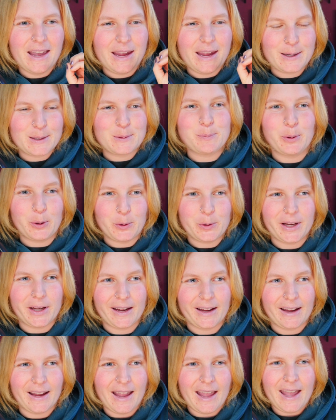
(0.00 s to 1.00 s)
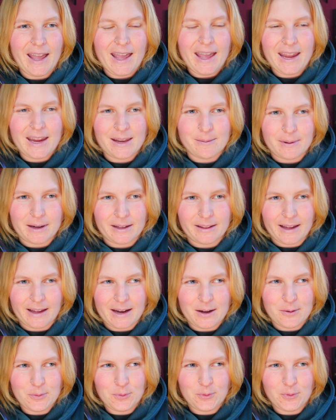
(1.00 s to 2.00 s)
exploding in my
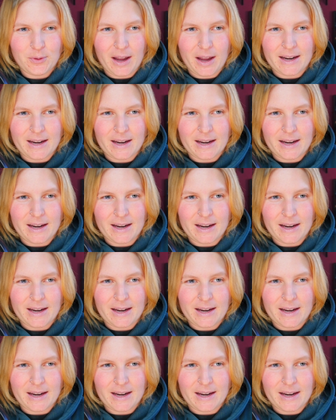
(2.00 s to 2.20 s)
life.